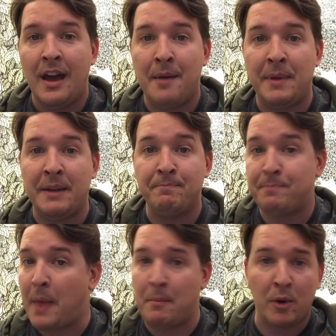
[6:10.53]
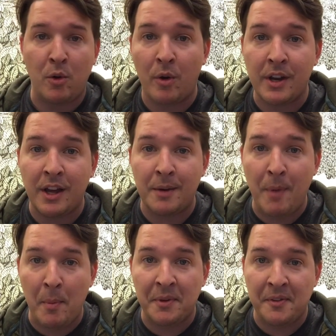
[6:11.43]
I mean, I'm recording on a
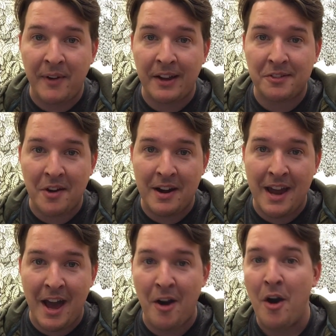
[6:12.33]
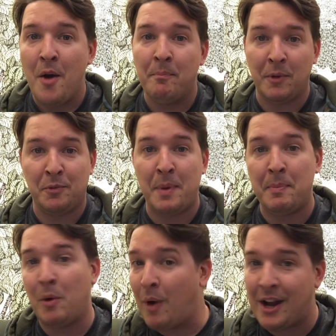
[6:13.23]
mobile device right now. Most
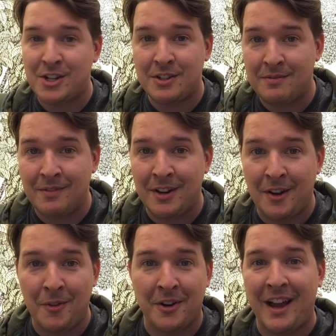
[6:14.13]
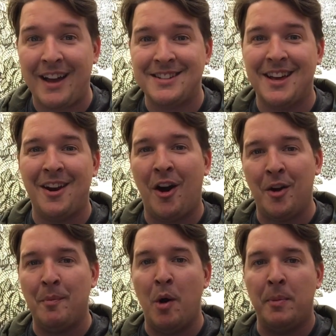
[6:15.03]
people watch, their content
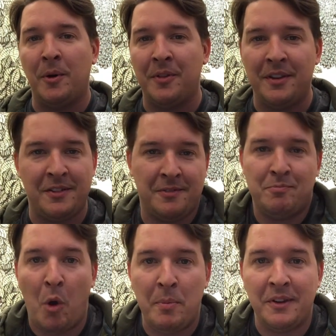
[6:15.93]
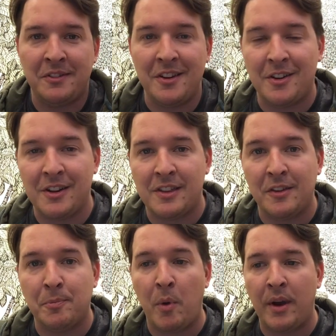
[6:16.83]
on mobile. That's open secret at
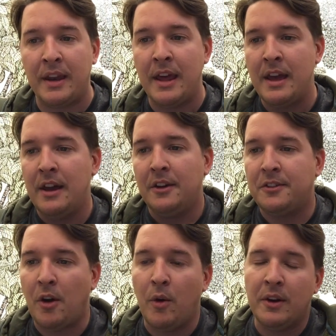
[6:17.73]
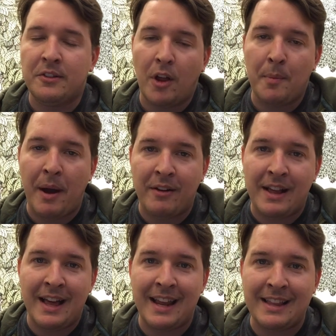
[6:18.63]
this point. So it's all
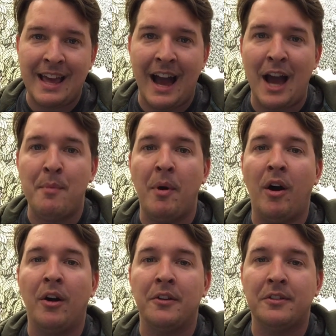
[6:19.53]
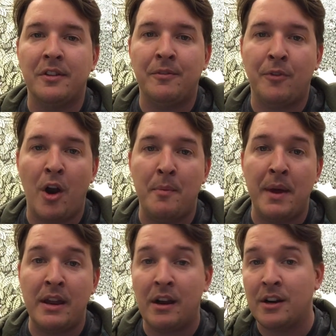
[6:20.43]
about getting the eyeballs from
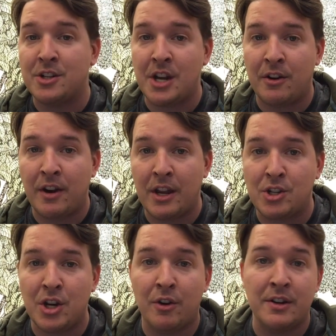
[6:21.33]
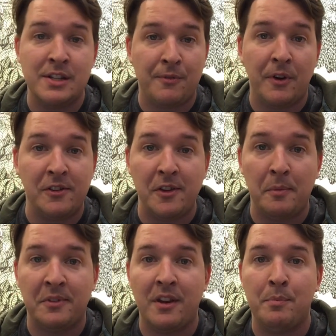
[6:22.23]
a younger generation or a different
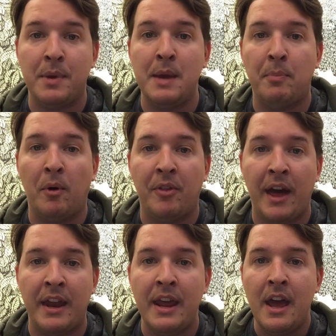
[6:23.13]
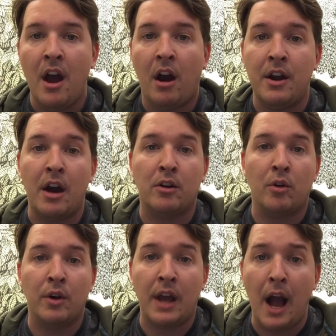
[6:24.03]
subset of people that are now
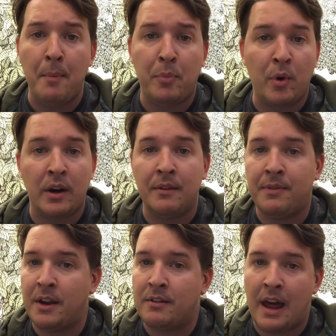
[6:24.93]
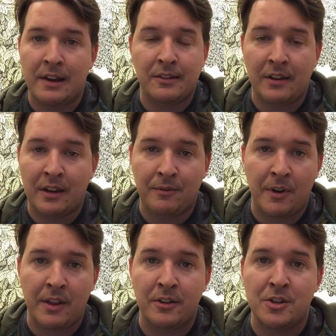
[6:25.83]
growing up where they're not sitting in
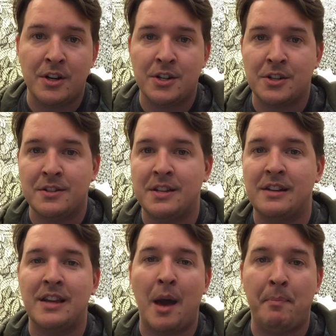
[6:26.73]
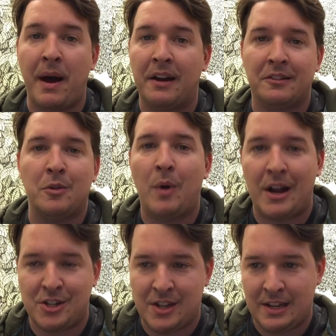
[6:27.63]
front of the traditional set-top box to
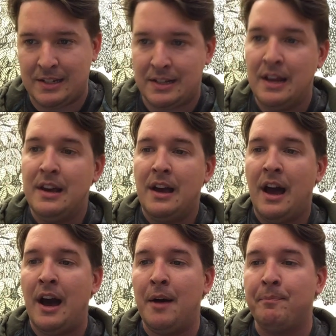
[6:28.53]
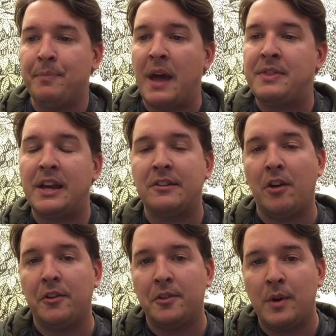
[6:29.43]
watch things. I think it's
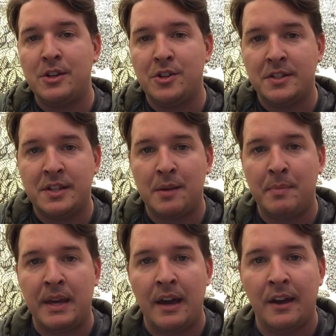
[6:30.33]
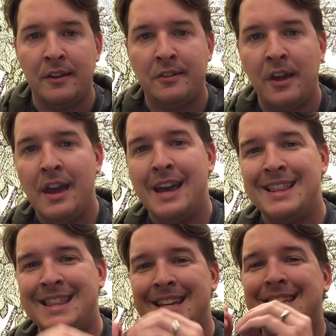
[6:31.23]
also interesting because
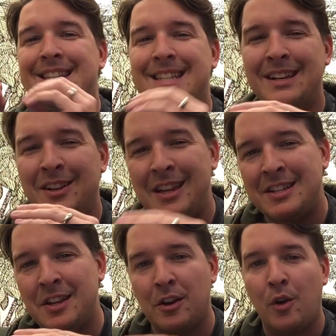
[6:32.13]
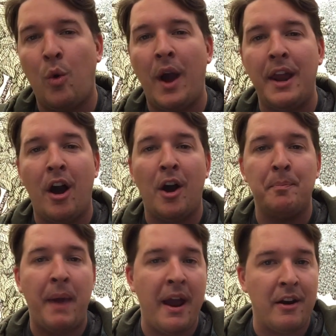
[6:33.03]
this still isn't quite
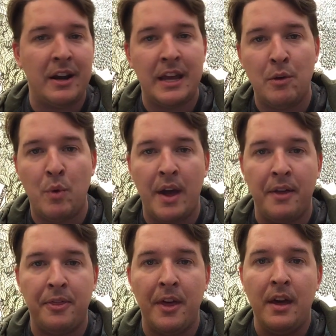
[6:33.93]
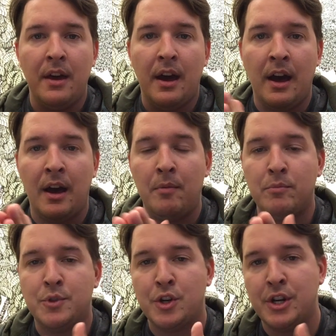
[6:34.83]
on parity with
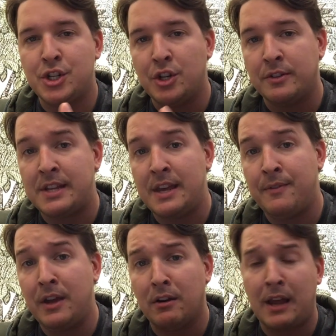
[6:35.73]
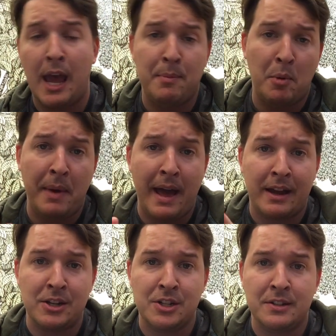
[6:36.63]
traditional TV or cable
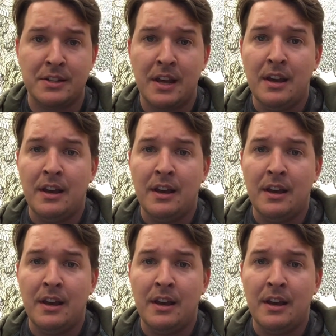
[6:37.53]
packages.